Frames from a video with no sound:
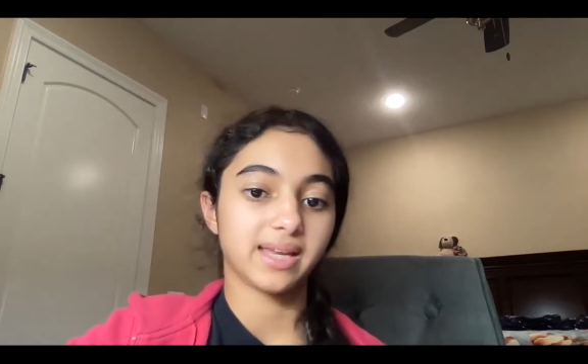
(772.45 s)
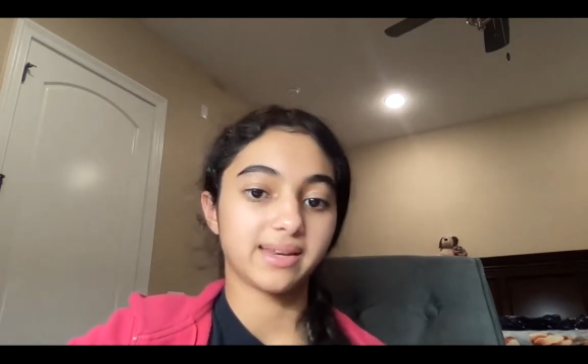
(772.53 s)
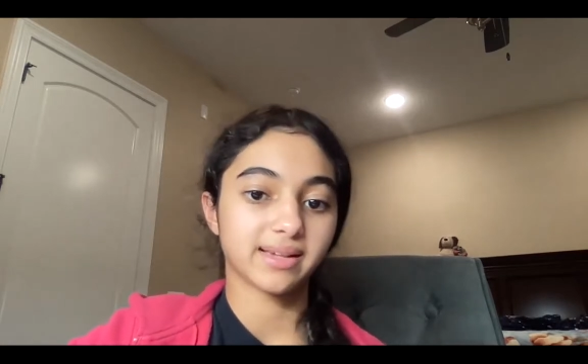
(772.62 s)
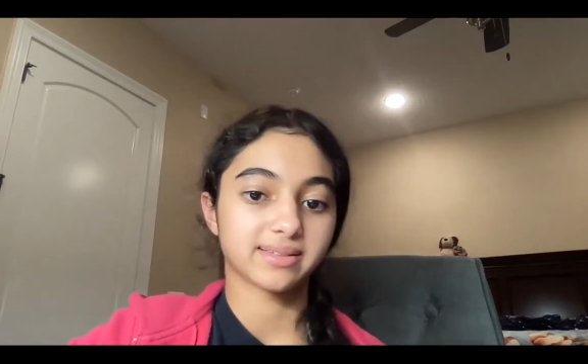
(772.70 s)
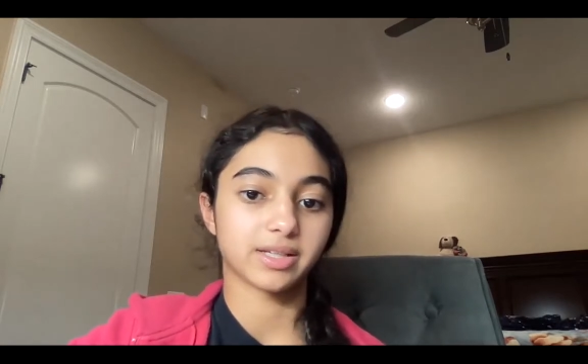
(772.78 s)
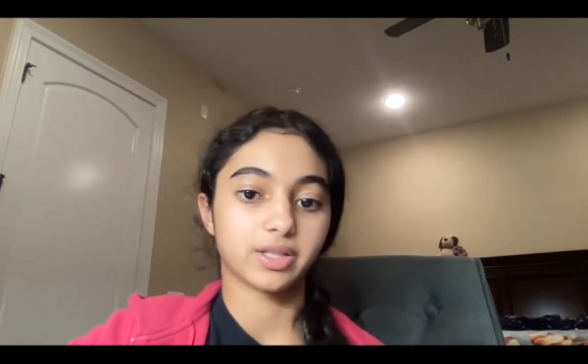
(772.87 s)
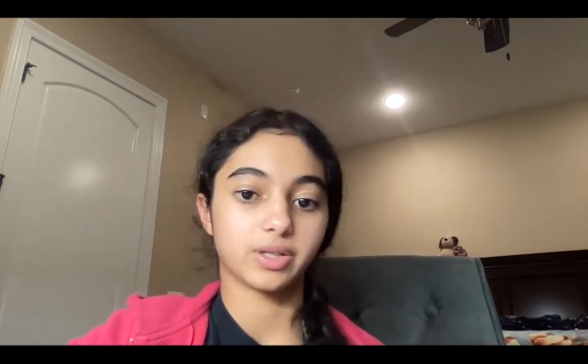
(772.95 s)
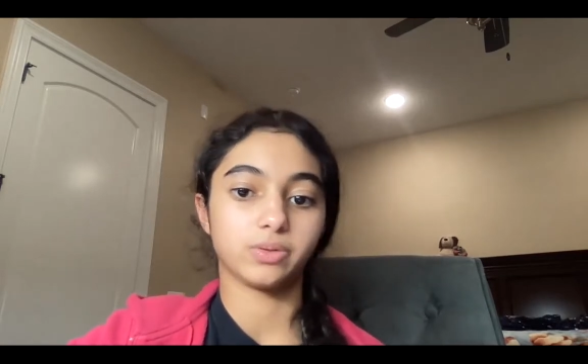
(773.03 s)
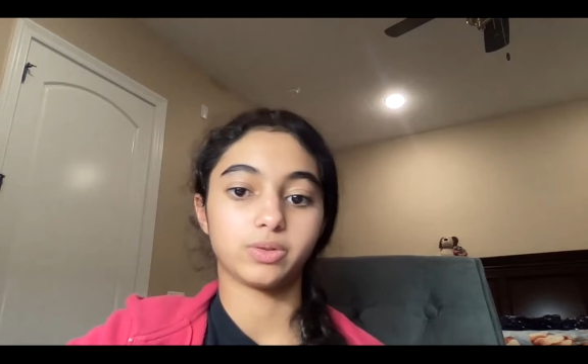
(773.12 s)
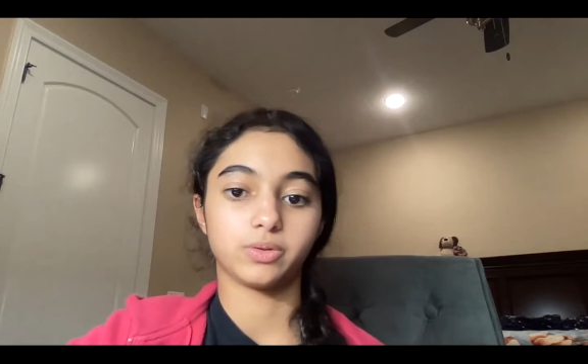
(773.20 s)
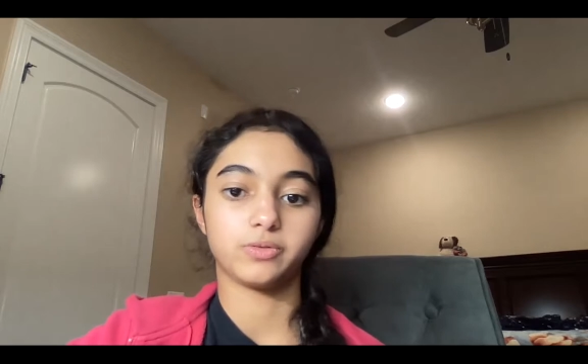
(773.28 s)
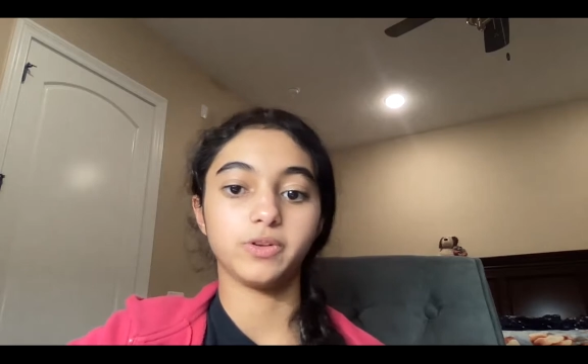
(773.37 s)
index at
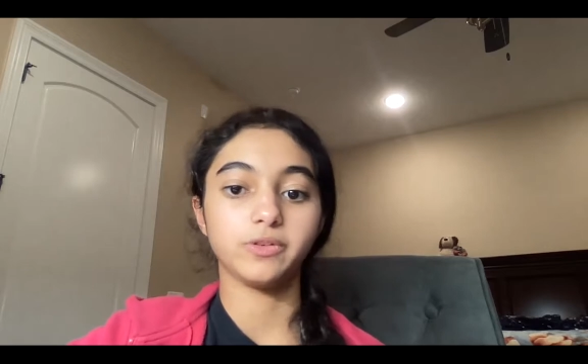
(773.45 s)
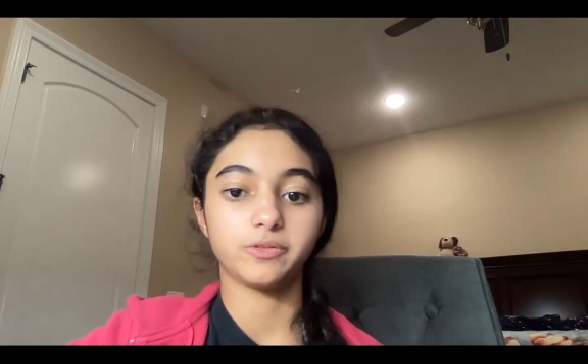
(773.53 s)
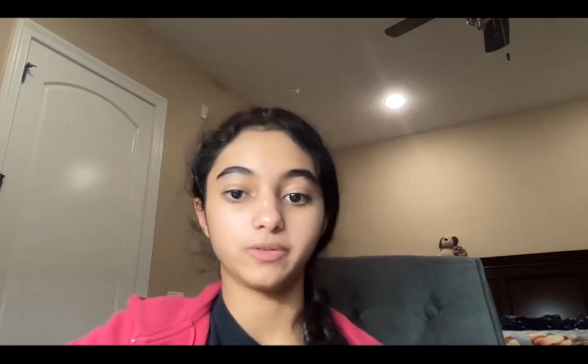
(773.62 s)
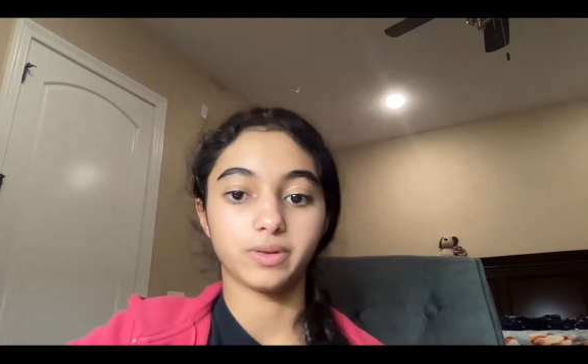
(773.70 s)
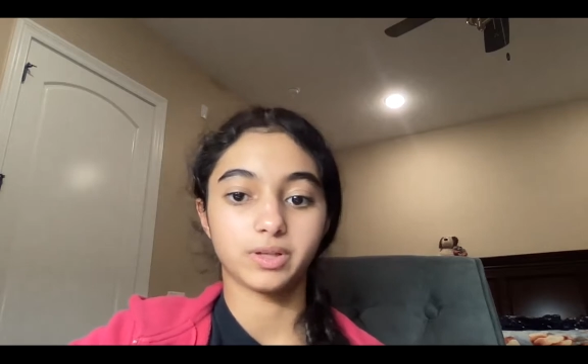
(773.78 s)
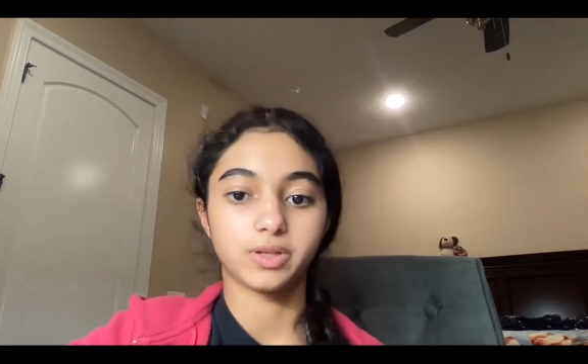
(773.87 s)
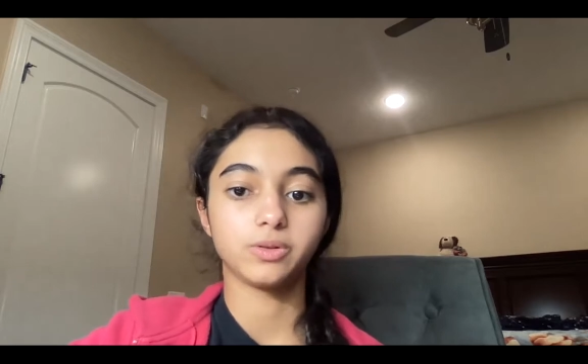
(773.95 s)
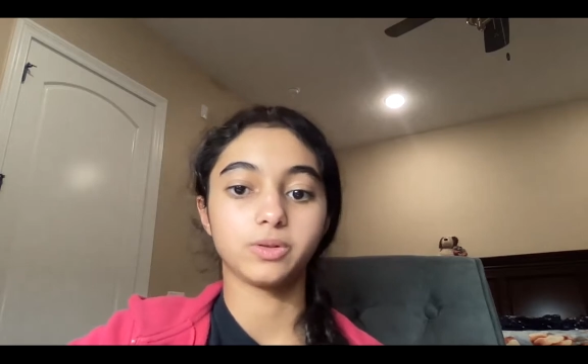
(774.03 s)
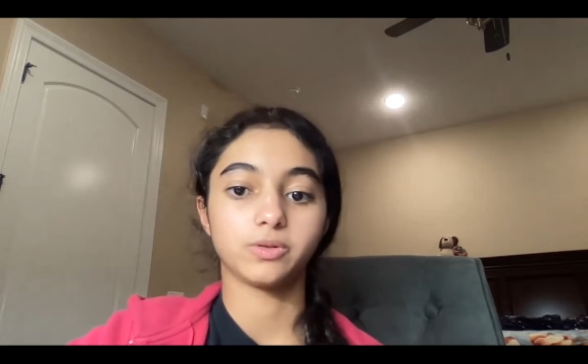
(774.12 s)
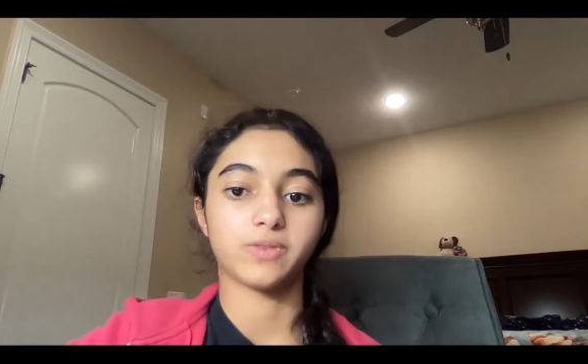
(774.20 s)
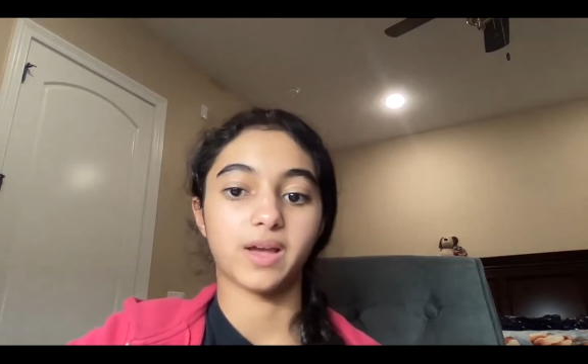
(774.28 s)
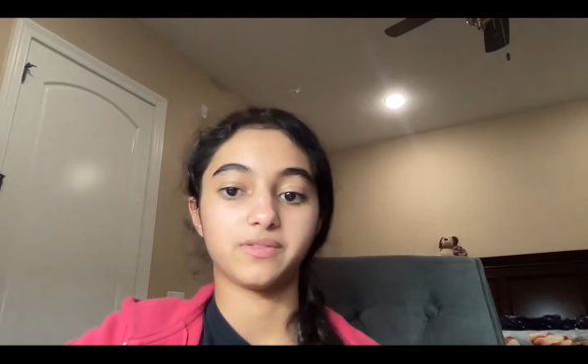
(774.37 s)

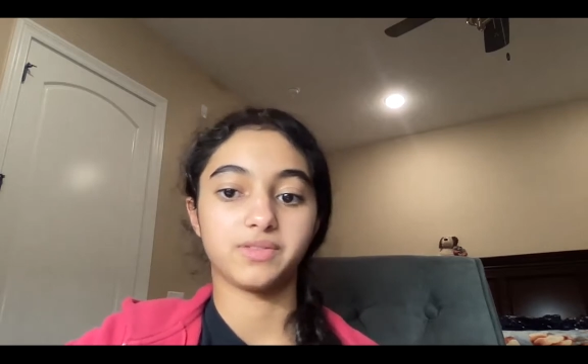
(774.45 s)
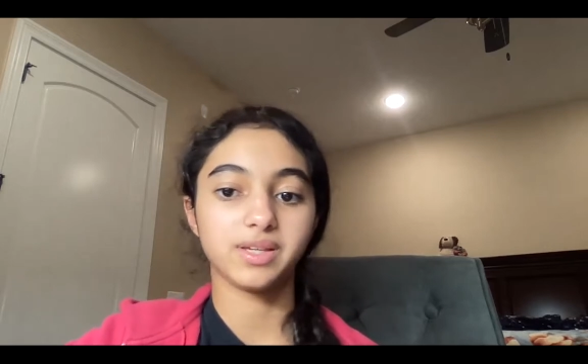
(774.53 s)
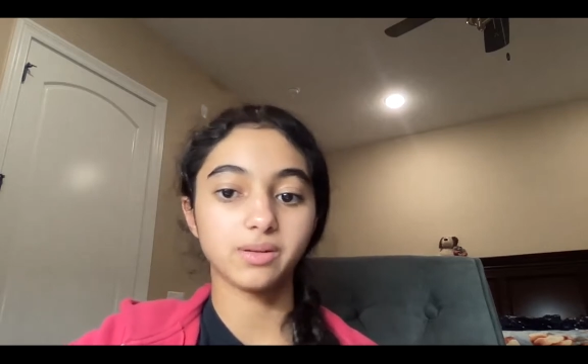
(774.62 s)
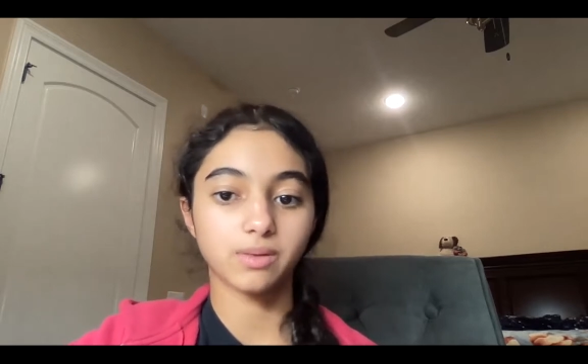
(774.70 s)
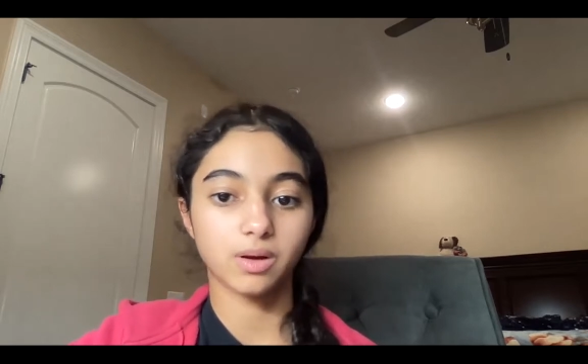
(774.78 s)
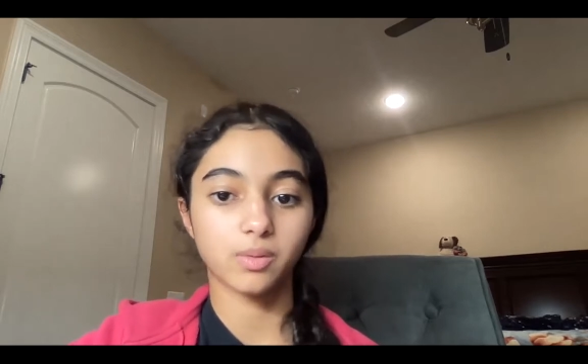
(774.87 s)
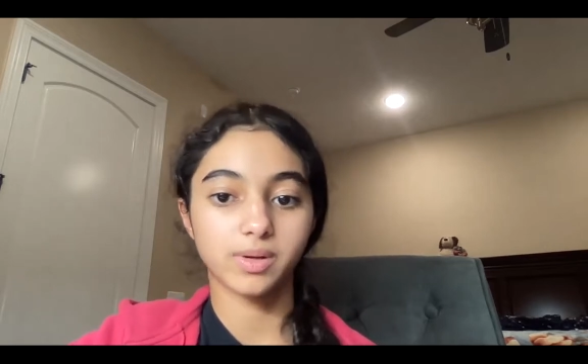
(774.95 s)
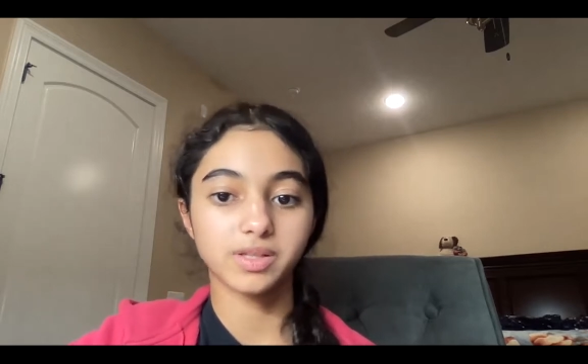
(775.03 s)
2250